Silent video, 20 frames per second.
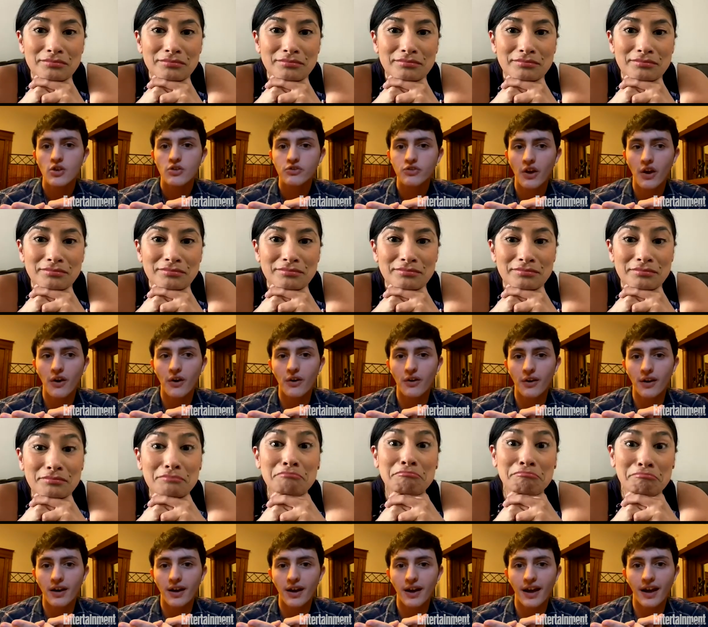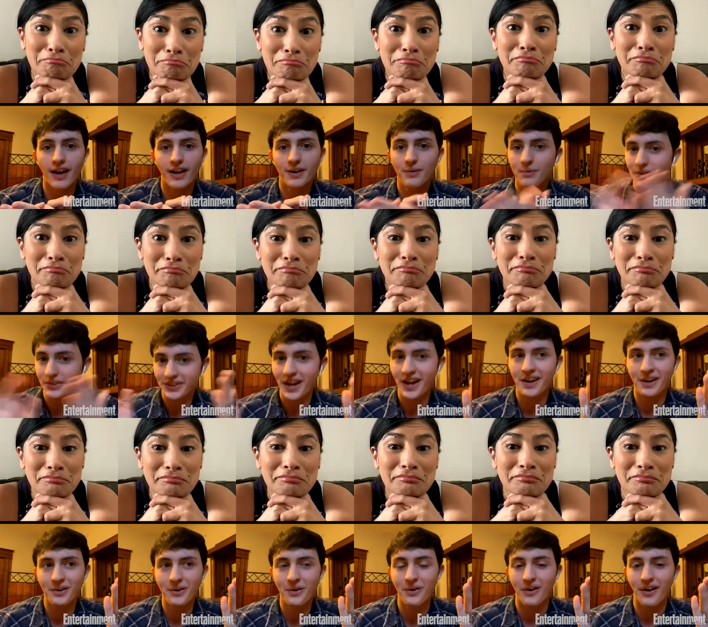Speaker 1: So it was kind
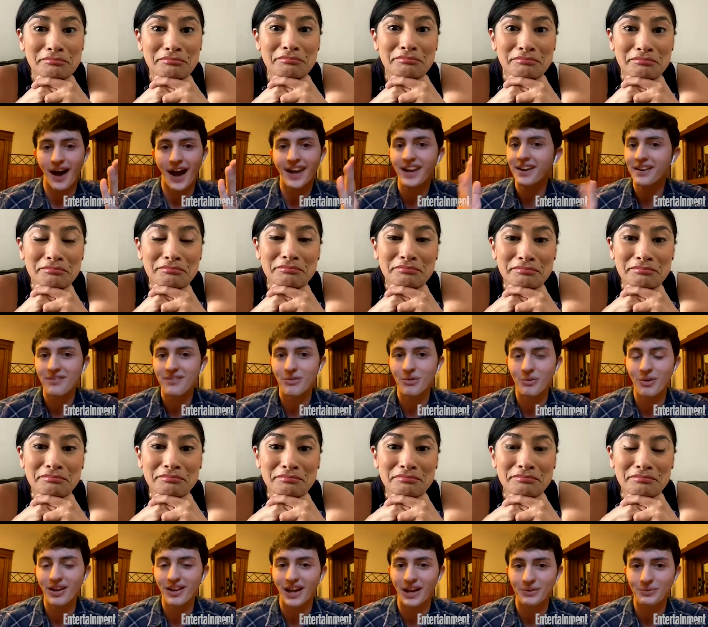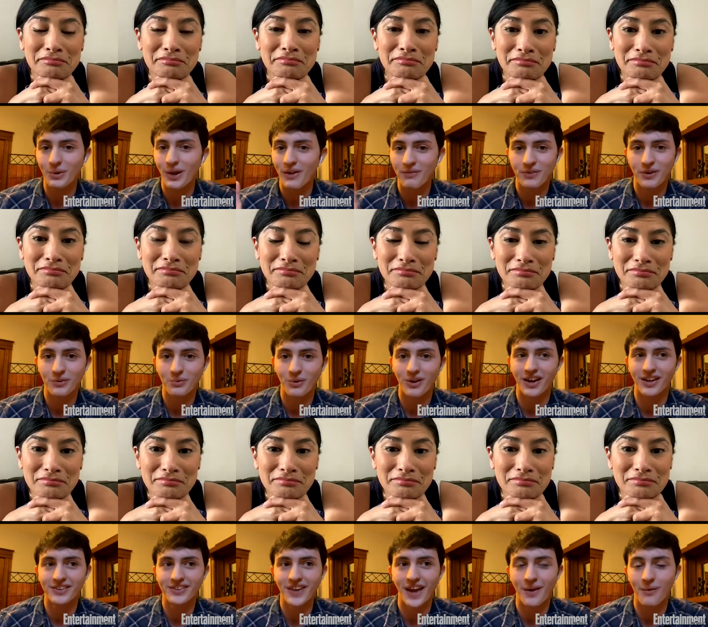of cool. I didn't even realize when I first went
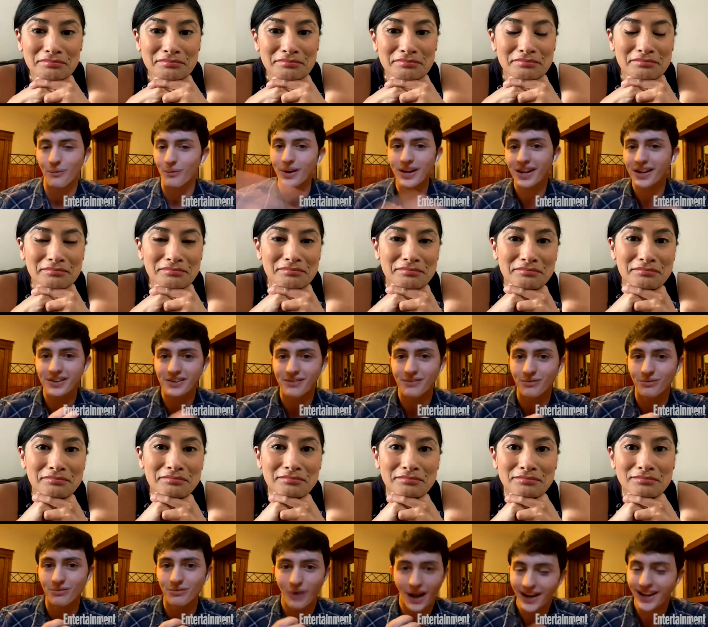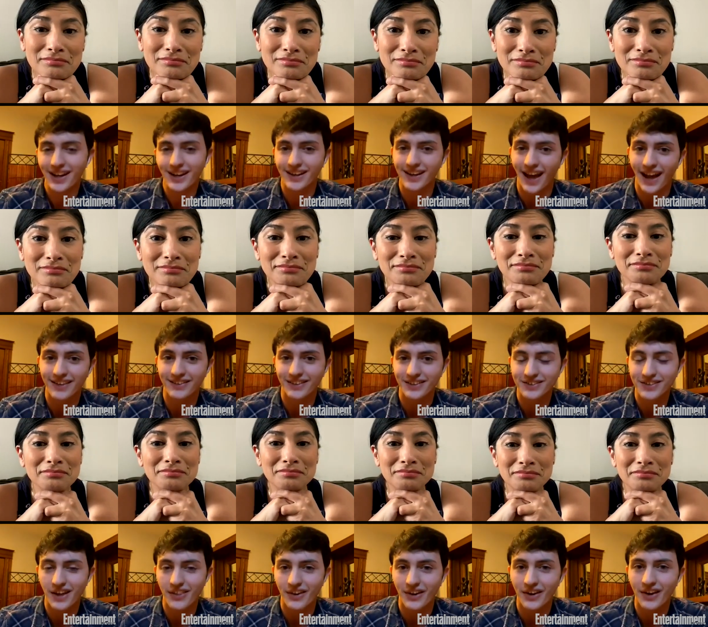on set, we didn't recognize each
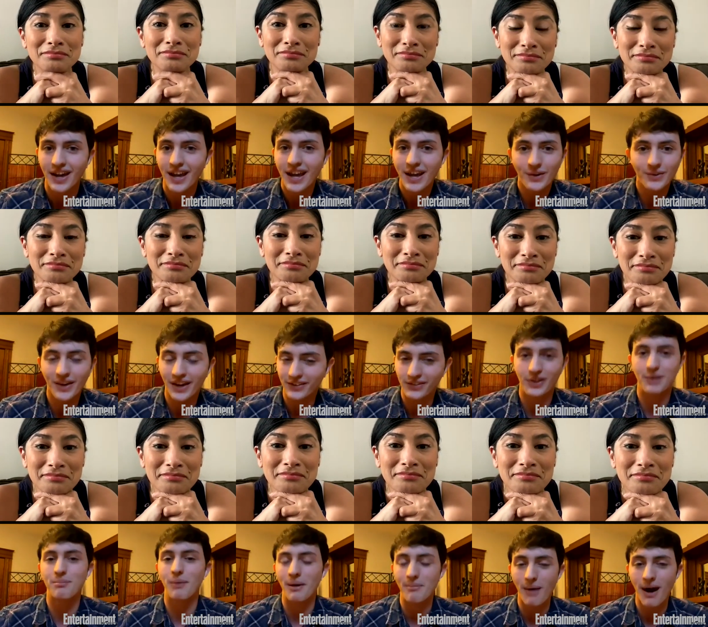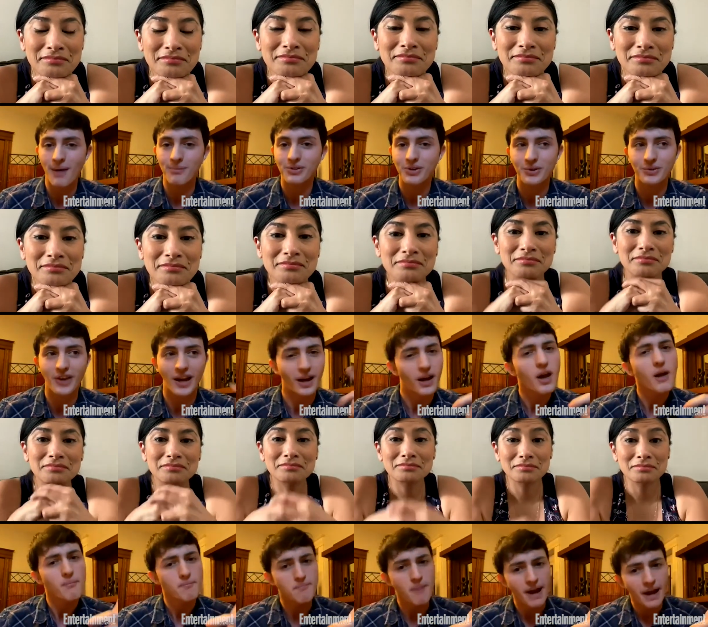other. It was actually my mom. She was like,
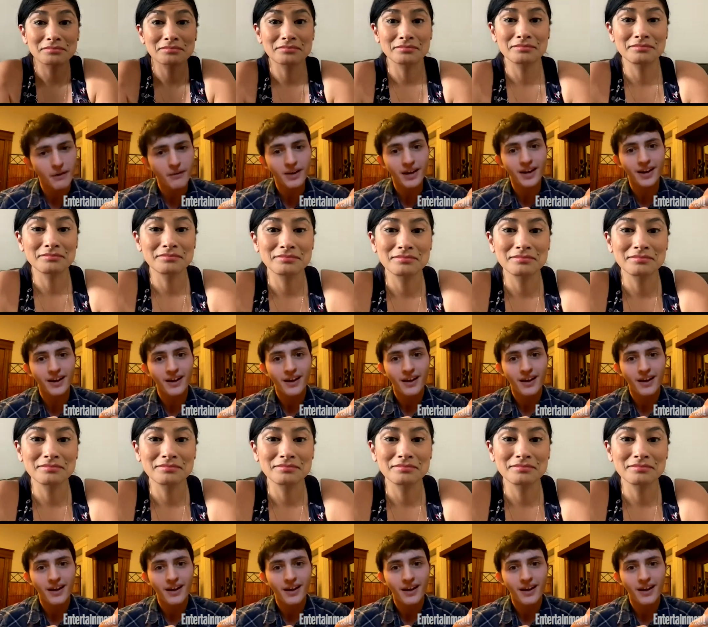Mary?